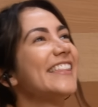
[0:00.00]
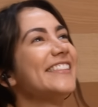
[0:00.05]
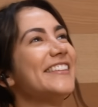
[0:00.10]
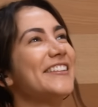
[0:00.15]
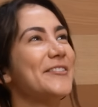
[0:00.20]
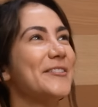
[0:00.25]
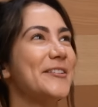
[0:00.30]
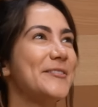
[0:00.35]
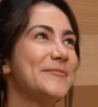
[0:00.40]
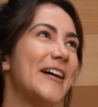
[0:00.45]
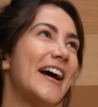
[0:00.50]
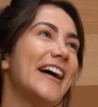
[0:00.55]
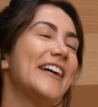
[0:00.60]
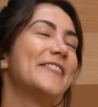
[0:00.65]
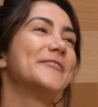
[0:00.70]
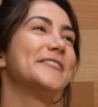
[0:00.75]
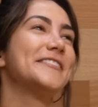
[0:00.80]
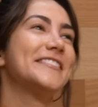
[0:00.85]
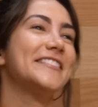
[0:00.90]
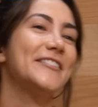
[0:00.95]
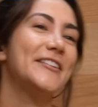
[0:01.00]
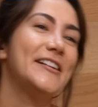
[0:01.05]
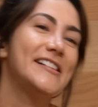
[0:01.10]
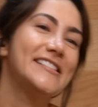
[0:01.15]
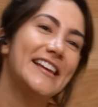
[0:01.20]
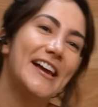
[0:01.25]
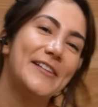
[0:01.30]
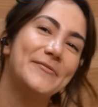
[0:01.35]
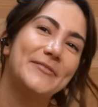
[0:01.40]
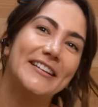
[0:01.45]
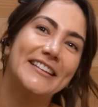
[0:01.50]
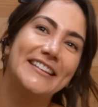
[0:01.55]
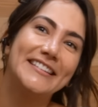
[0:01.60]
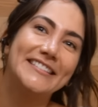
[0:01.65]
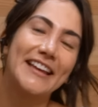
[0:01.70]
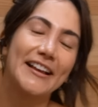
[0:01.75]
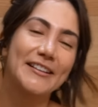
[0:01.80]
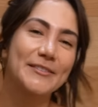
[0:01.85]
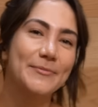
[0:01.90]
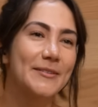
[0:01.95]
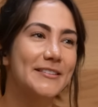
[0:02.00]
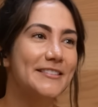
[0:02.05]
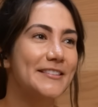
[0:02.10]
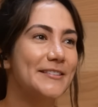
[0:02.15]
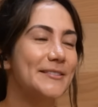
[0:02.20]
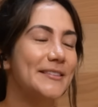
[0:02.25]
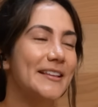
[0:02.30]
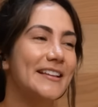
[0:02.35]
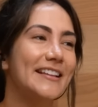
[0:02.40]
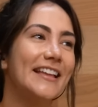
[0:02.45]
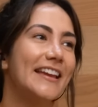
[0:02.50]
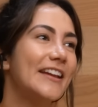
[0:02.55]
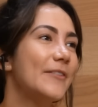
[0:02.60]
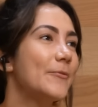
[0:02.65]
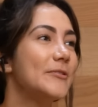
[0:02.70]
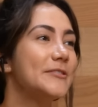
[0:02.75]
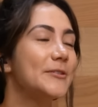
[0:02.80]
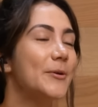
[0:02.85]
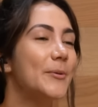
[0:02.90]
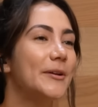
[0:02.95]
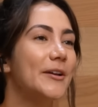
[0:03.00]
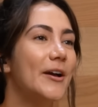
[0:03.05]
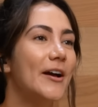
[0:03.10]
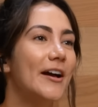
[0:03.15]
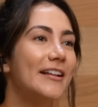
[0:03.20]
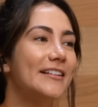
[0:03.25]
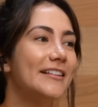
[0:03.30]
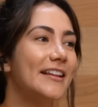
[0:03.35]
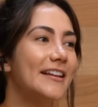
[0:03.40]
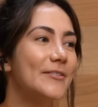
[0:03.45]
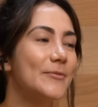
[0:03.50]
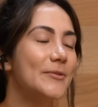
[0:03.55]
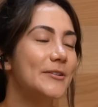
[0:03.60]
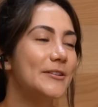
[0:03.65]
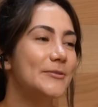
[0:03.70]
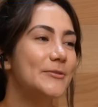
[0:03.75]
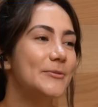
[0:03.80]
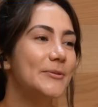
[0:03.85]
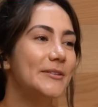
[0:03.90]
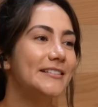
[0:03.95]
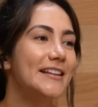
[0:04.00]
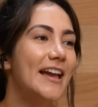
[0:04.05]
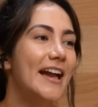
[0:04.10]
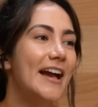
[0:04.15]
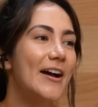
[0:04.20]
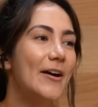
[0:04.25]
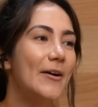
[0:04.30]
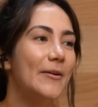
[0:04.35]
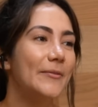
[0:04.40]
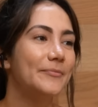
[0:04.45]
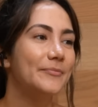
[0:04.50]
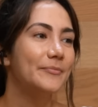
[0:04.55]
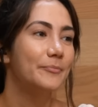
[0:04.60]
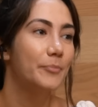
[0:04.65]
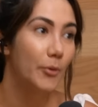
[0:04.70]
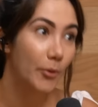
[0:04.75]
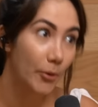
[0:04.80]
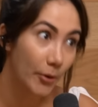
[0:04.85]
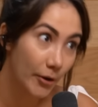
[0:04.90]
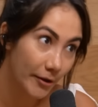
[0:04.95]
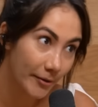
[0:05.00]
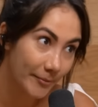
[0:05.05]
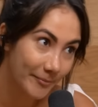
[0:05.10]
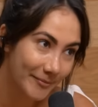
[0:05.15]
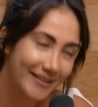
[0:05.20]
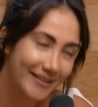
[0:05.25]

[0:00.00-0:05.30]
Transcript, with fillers: Literally, Matt, every single time like, he texts me, says, like, what's going on? Like, what are you doing now? Pool?